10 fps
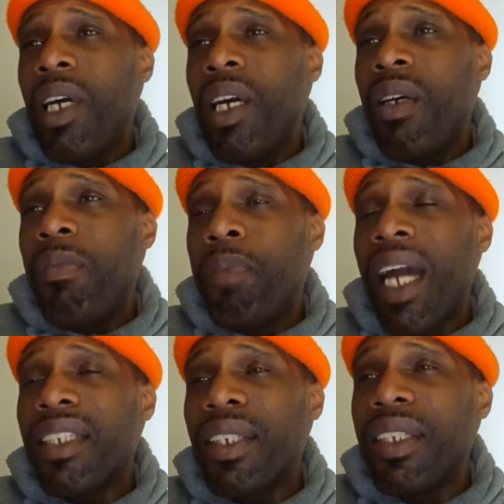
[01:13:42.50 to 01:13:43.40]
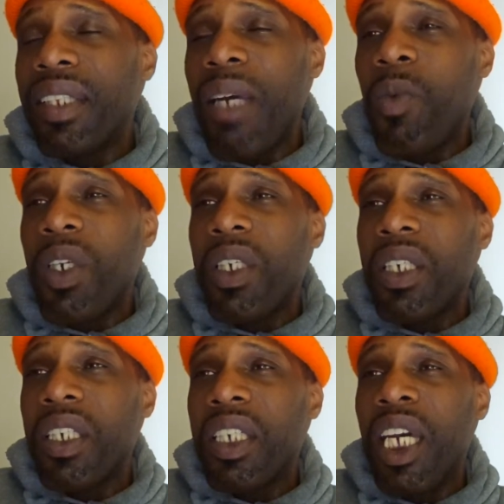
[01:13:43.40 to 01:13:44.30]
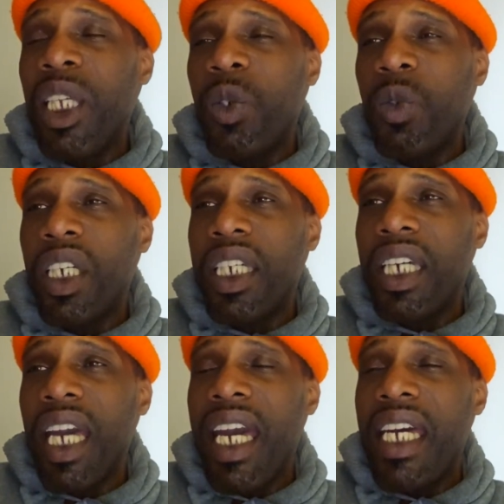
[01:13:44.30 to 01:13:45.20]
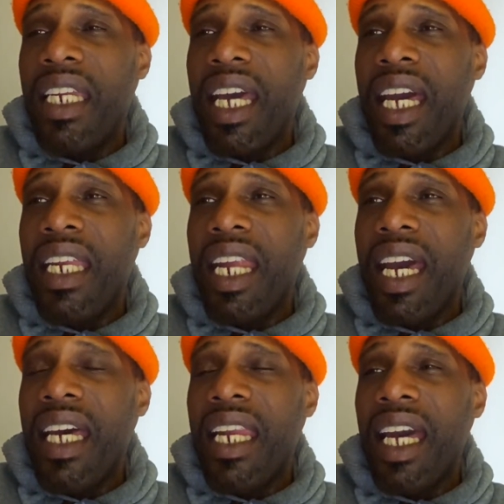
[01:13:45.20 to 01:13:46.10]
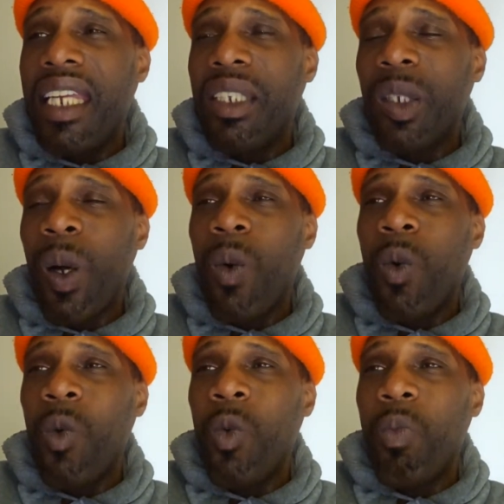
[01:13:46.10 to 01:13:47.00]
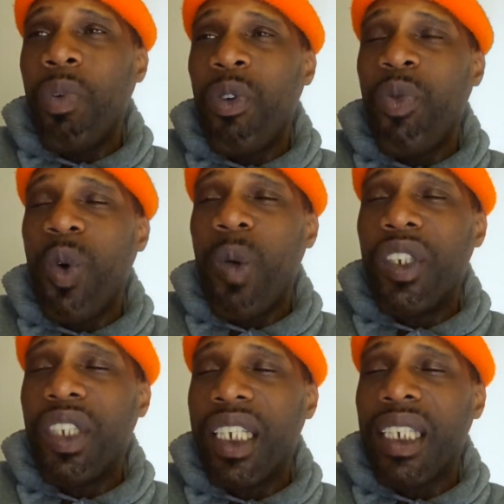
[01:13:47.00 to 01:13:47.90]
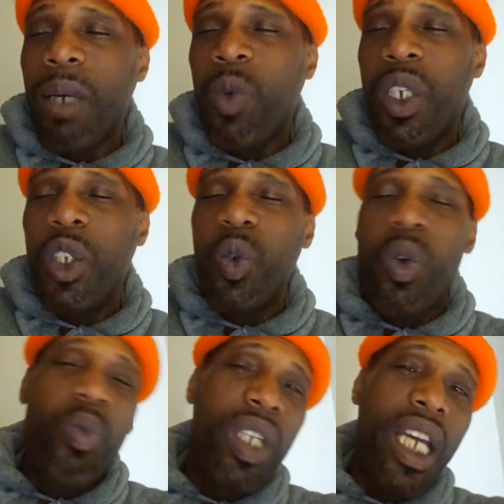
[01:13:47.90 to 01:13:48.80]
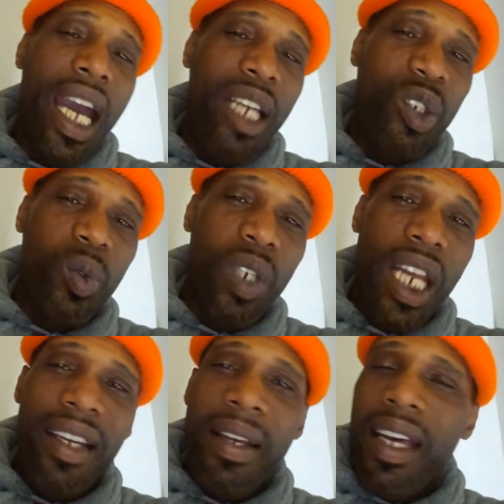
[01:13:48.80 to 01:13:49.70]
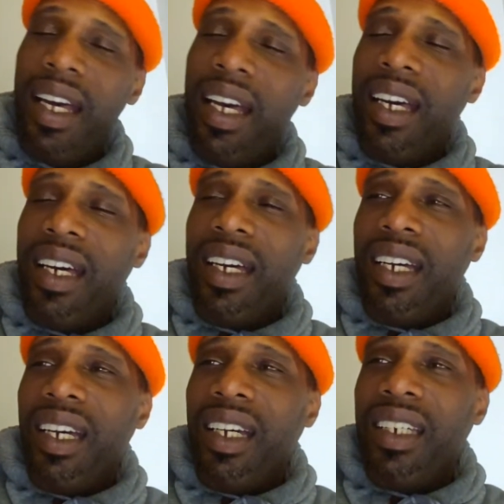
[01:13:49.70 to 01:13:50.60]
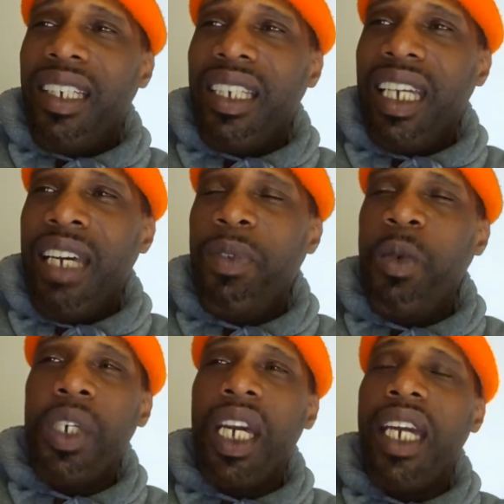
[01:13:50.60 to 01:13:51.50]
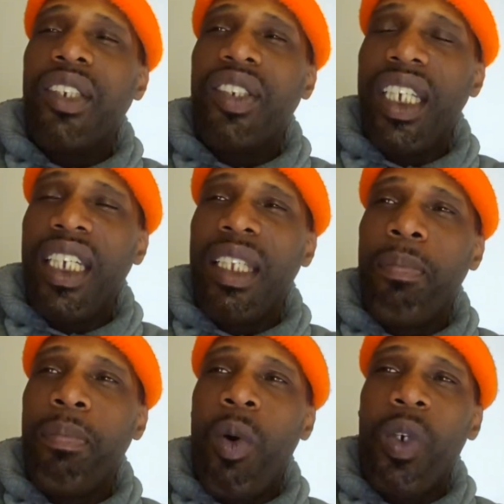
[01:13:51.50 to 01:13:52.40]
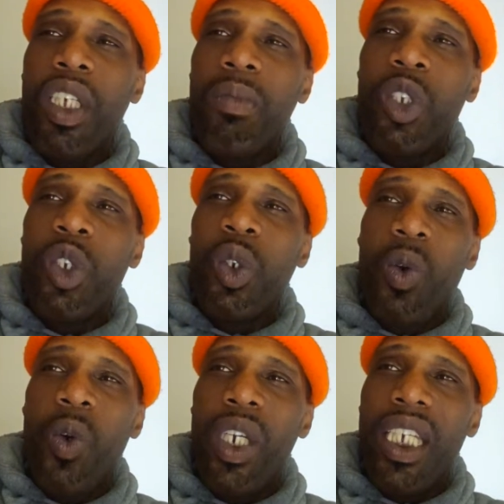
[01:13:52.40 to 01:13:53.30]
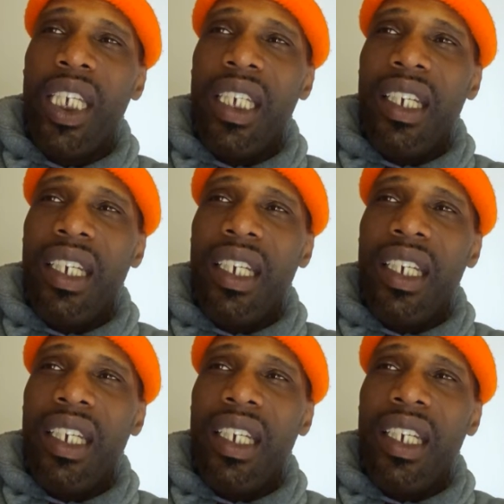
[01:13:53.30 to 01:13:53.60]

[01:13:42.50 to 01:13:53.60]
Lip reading: back to the thing with Kendrick and this whole performance thing, because I want to do a rehash on that. If you can't see the bulk and the majority